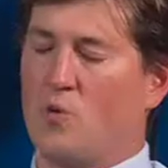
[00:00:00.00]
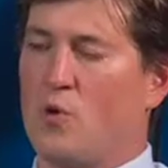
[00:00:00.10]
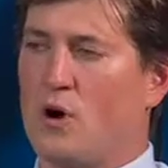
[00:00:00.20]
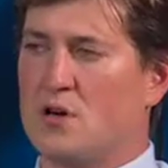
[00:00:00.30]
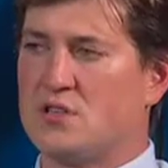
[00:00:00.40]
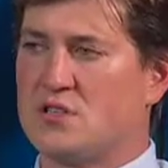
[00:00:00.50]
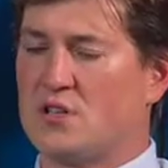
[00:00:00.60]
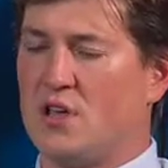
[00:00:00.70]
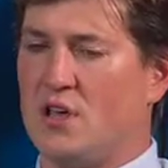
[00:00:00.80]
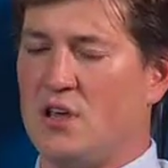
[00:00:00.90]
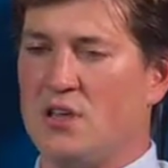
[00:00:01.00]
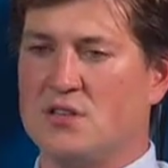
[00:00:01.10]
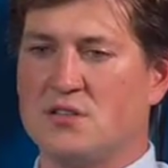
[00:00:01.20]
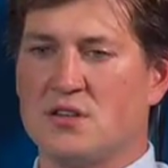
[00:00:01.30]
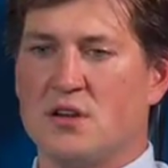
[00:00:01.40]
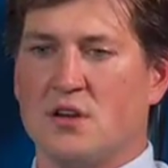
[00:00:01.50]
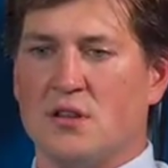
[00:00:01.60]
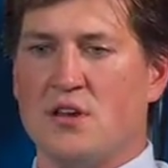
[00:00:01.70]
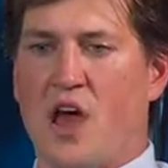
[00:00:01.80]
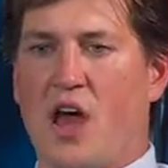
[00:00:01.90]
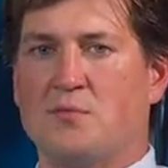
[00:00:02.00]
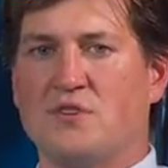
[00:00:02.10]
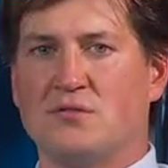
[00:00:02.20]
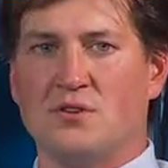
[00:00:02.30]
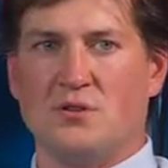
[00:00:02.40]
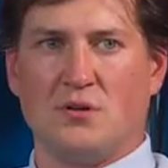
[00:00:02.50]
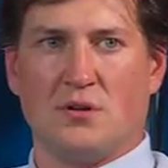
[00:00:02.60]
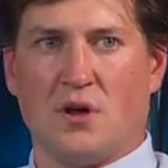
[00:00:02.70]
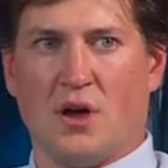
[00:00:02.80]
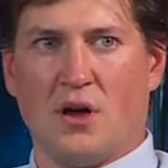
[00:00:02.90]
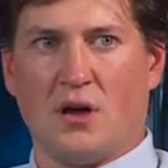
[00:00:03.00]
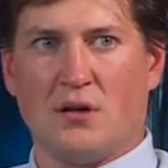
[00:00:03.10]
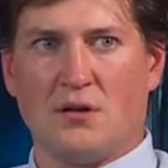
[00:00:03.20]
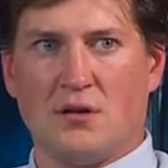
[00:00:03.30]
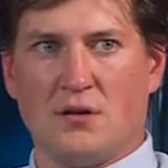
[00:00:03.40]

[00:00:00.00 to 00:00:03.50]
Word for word: All right. Worst is the absolute uh,